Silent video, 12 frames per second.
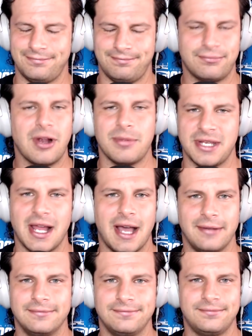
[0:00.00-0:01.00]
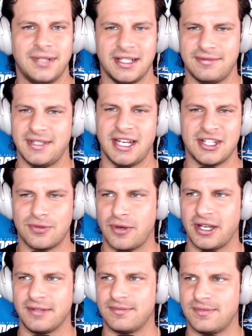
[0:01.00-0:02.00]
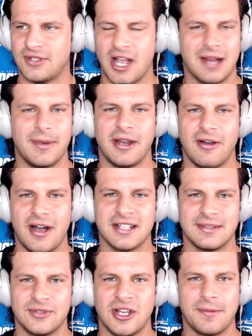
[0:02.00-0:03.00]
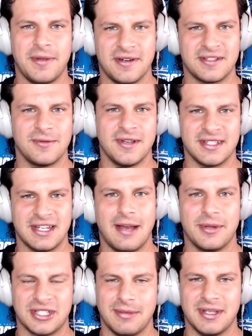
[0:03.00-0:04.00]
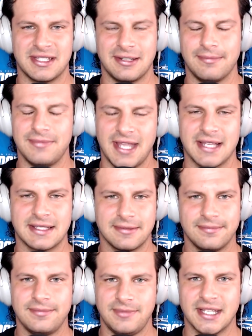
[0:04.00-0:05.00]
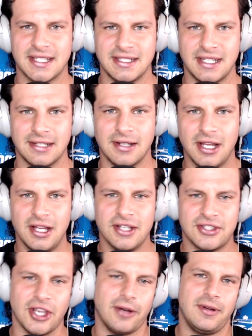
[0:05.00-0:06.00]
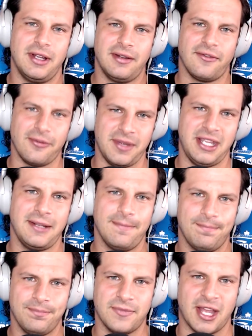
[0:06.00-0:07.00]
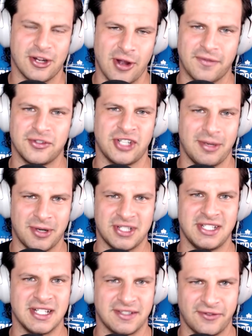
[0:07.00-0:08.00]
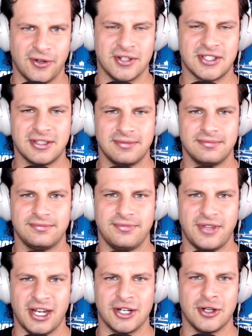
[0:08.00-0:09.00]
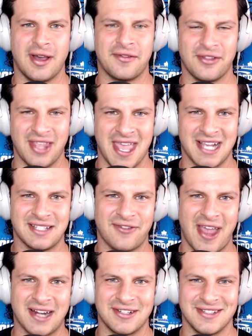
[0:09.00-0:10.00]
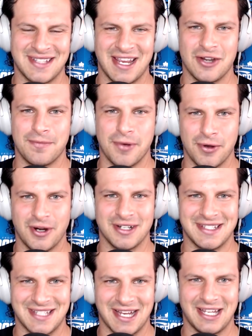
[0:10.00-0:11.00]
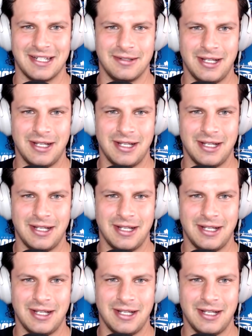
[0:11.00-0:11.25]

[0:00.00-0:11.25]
Probably not. But did I just want to talk about how awesome Joc Pederson was and how much I missed him? Yes. Yes, I did. So for me, I'd go after JD Martinez first. Then I'd go after the X Factor, Xander Bogart second.